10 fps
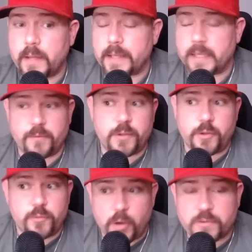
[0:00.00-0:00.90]
Like,
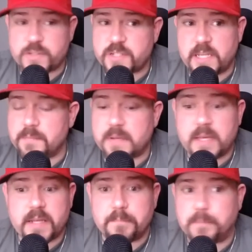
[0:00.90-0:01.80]
you don't see him
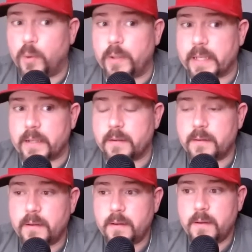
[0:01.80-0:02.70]
getting bullied
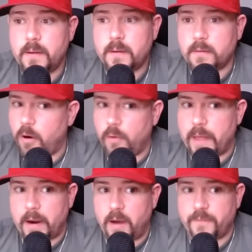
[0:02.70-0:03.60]
all
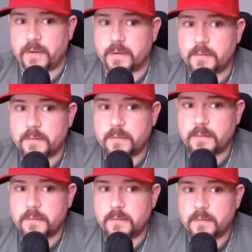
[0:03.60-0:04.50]
that often.
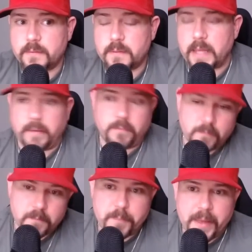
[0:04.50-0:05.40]
Like,
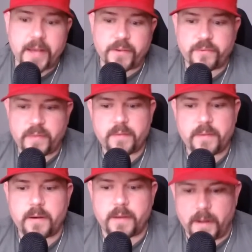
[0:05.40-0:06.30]
bigs,
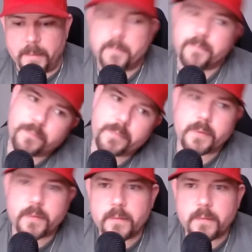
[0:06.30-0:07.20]
they're gonna
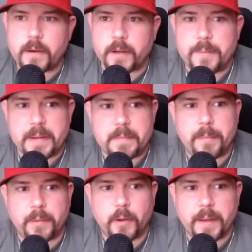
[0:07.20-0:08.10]
beat him up
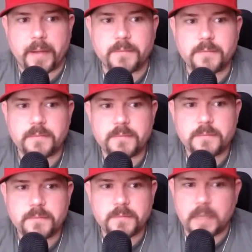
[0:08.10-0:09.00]
a little bit.
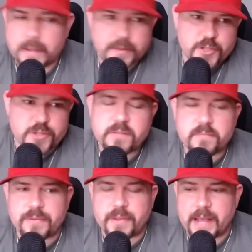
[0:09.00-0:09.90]
It's just
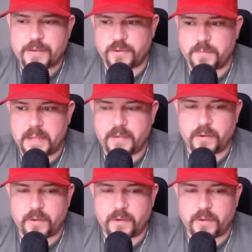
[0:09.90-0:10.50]
the nature of the beast.